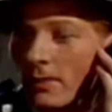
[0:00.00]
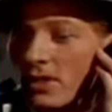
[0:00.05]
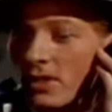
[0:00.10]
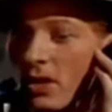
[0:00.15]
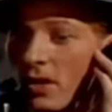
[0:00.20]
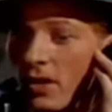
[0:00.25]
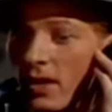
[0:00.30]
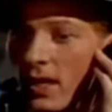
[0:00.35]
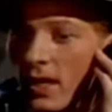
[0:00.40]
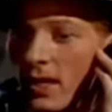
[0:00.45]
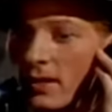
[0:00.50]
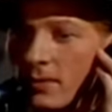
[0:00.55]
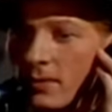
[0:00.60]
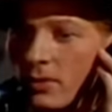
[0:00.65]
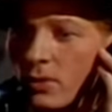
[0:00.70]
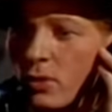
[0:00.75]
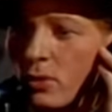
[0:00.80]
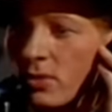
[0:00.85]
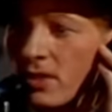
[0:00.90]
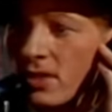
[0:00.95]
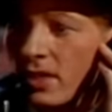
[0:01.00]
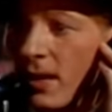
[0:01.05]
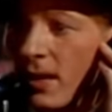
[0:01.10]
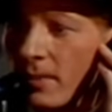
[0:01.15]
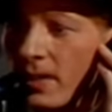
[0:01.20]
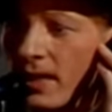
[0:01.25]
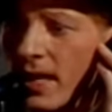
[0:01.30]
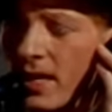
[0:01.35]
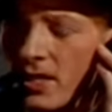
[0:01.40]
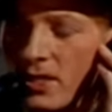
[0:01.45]
separate lives, though
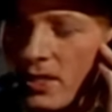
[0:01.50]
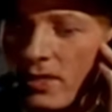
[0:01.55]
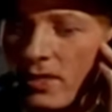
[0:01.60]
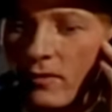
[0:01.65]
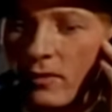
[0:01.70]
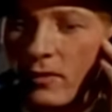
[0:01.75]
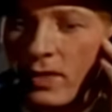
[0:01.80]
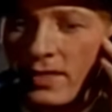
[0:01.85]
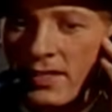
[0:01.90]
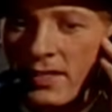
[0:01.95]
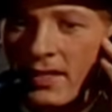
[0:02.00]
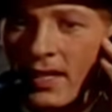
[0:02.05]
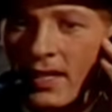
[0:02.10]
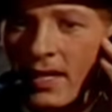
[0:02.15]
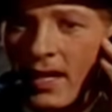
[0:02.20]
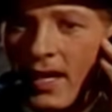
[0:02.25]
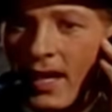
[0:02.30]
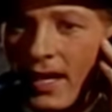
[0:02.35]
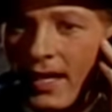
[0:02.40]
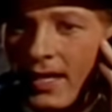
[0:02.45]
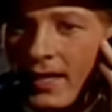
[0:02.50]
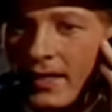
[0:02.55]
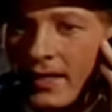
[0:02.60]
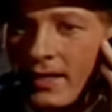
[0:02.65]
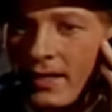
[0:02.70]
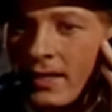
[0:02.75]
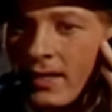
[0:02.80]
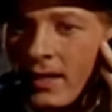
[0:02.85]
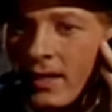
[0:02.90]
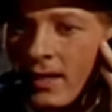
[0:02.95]
they never divorced.
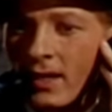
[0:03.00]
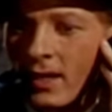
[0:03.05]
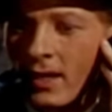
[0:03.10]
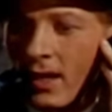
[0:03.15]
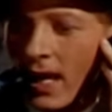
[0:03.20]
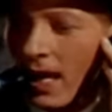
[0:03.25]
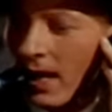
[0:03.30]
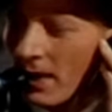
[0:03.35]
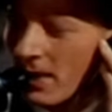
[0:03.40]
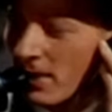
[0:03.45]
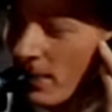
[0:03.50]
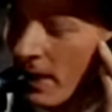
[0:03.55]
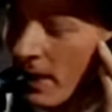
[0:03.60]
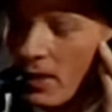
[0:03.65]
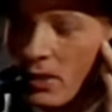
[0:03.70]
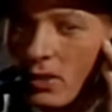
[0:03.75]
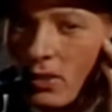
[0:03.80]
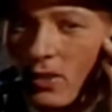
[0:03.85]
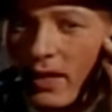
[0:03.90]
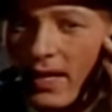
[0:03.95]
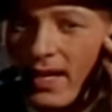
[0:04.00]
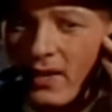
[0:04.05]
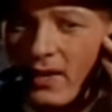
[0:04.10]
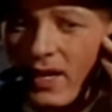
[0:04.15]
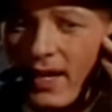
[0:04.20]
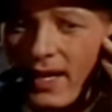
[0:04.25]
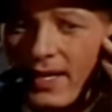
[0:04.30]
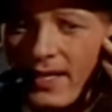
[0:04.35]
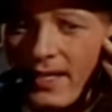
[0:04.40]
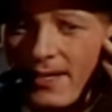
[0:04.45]
Some Hollywood historians argue that
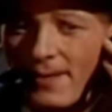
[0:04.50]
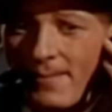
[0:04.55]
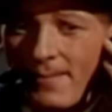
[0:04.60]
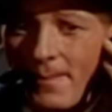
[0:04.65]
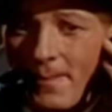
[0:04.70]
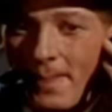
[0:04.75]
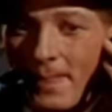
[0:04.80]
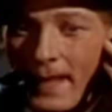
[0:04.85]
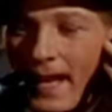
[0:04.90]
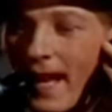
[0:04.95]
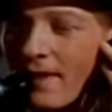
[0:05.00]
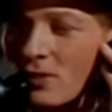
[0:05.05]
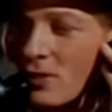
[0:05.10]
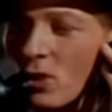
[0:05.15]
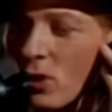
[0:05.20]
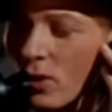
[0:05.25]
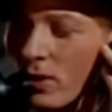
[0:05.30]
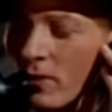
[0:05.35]
their union was a mutually